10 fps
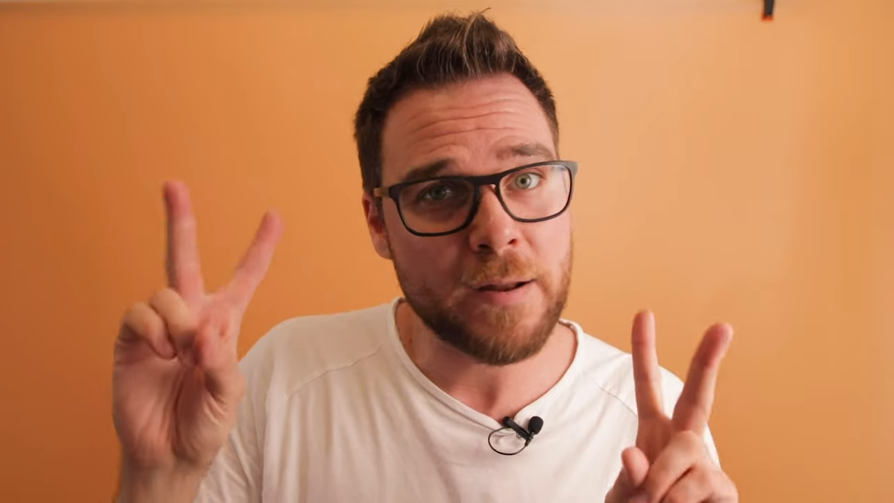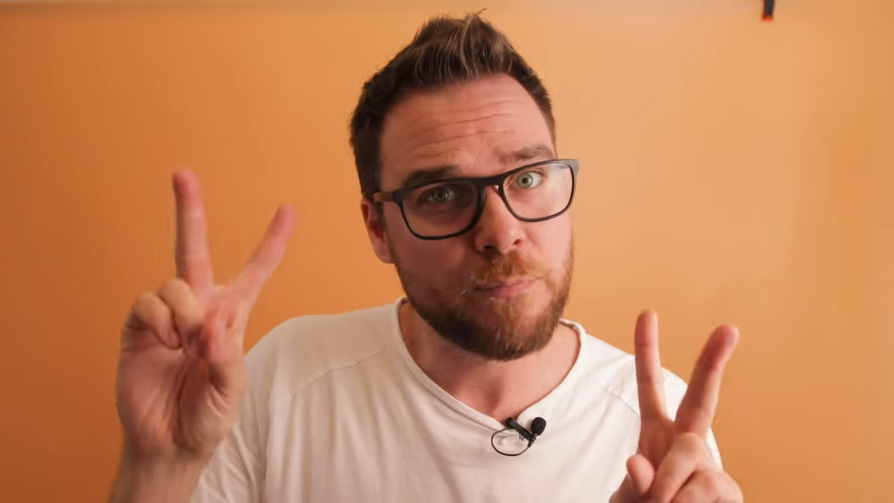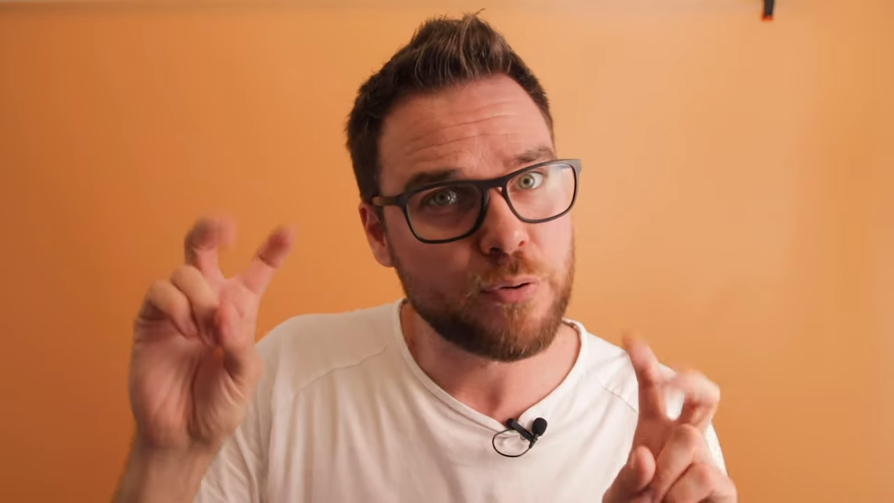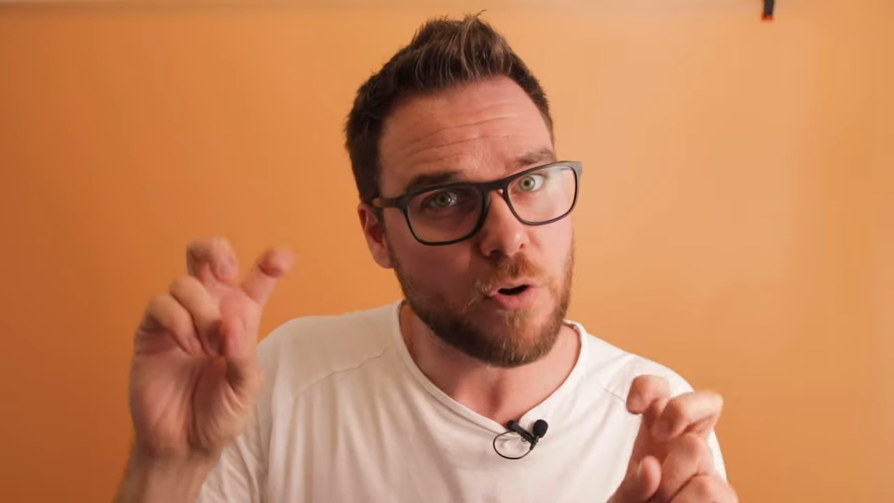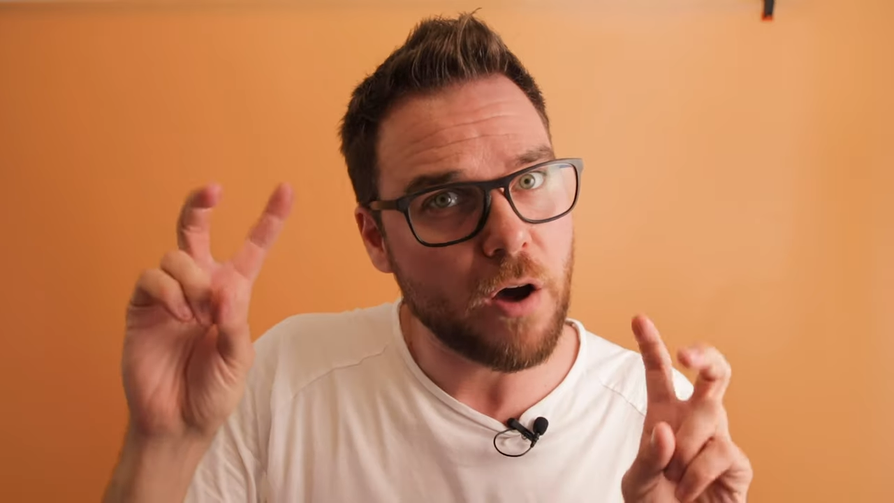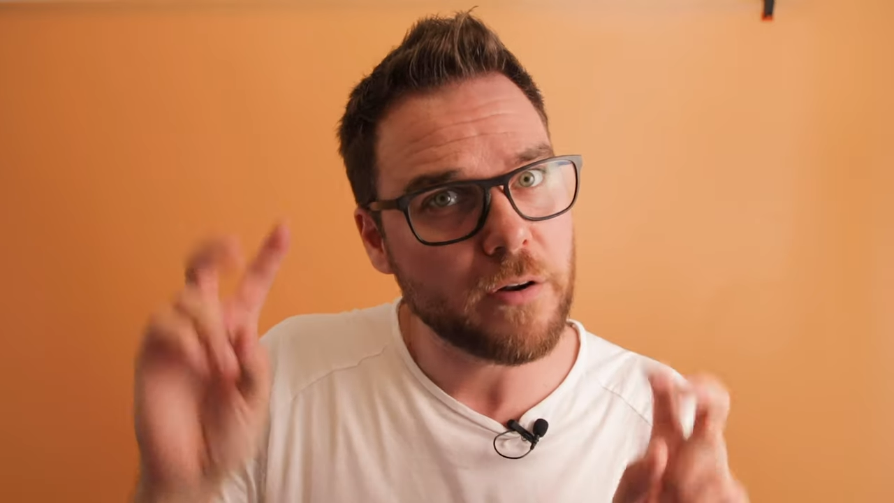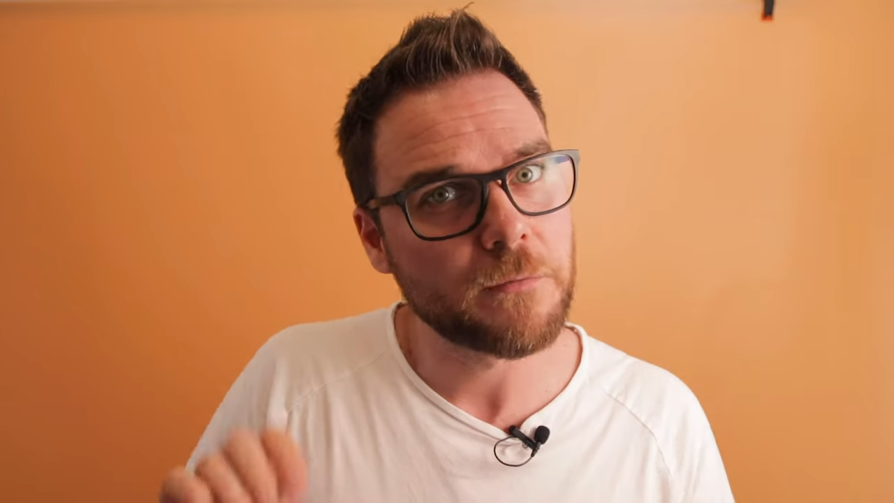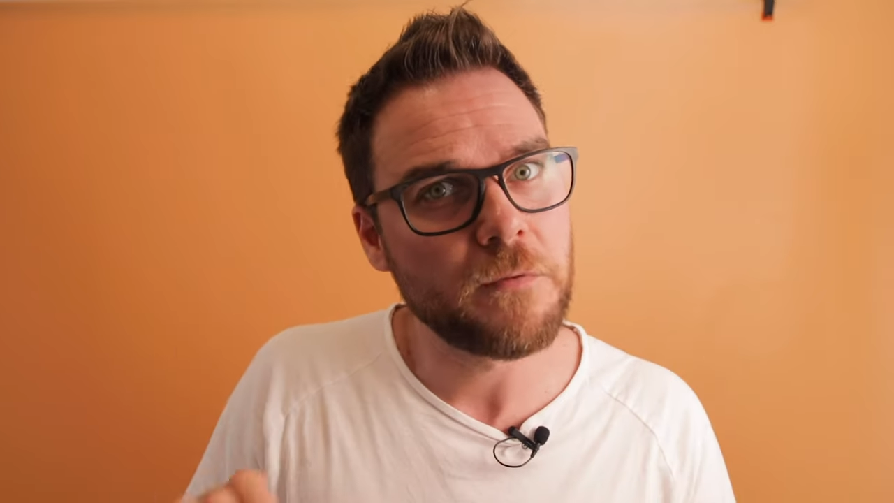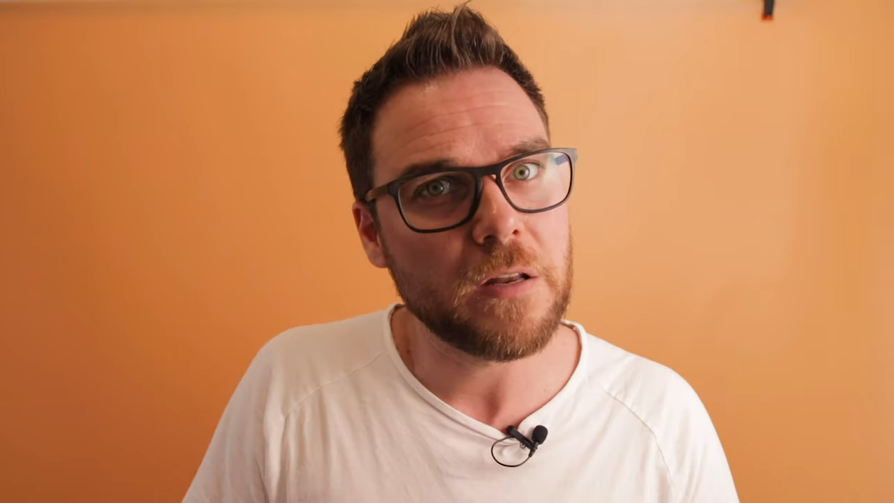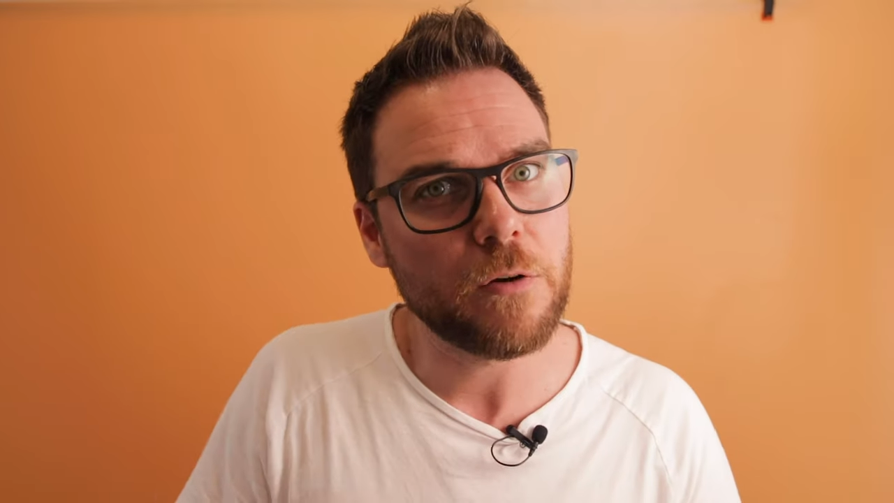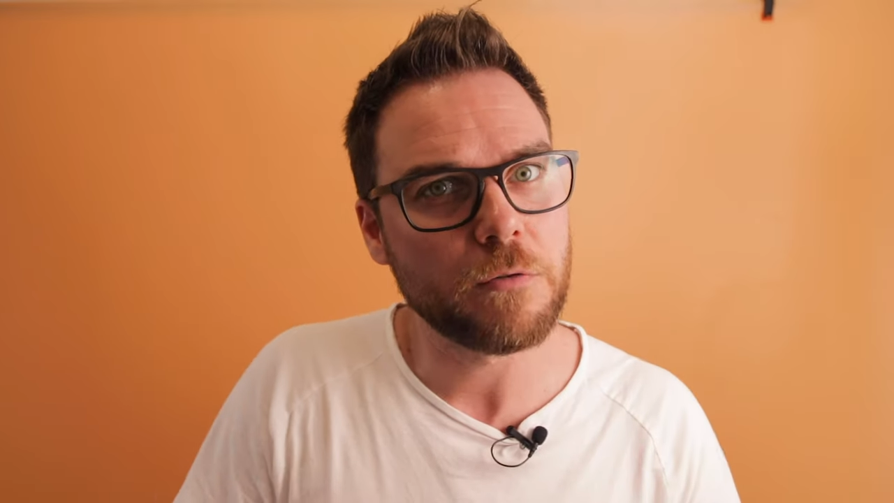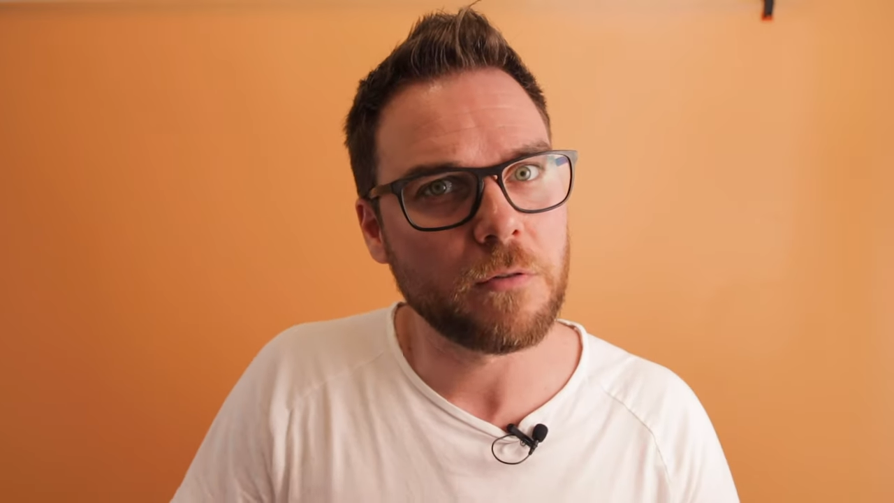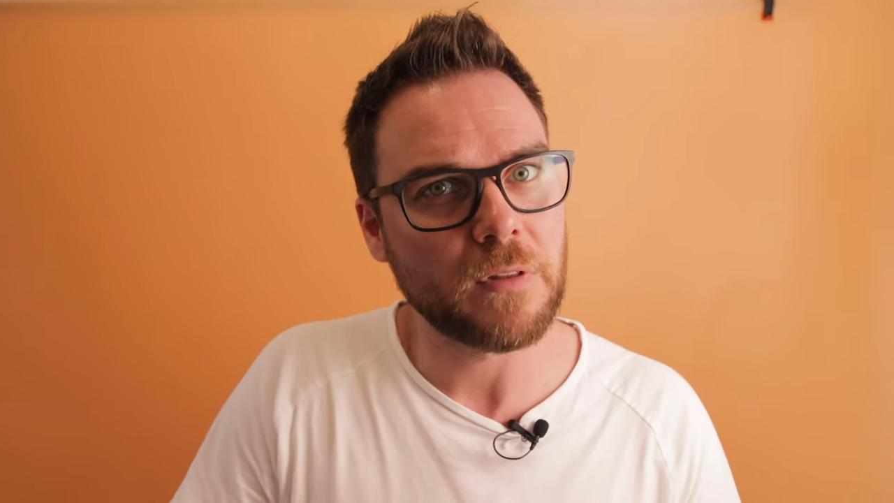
and a product video